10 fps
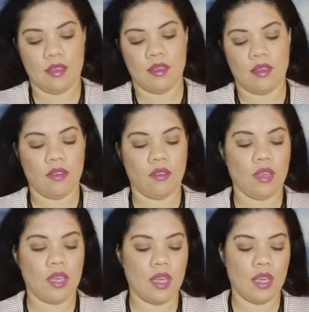
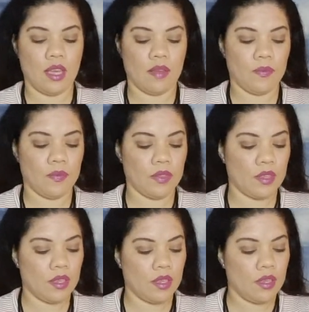Okay,
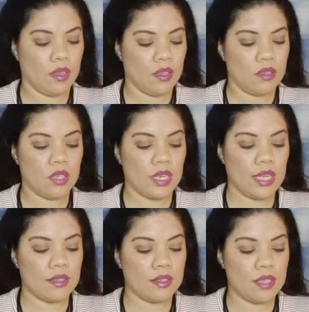so
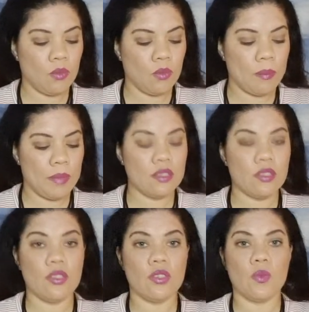let's see what
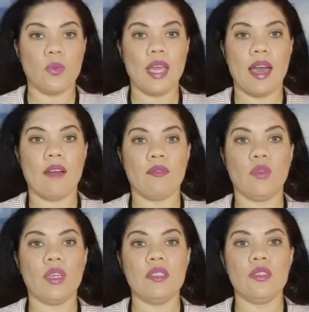messages we have.
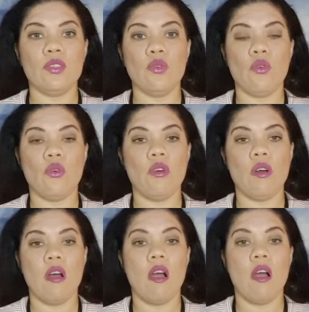What is your
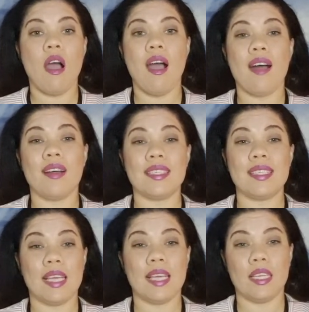heart
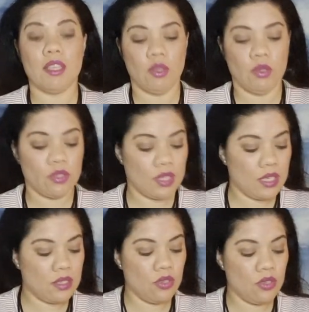telling you? So
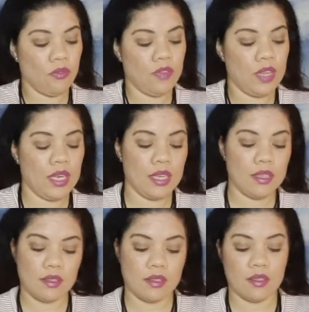these are your
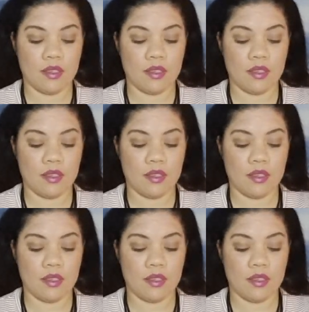feelings.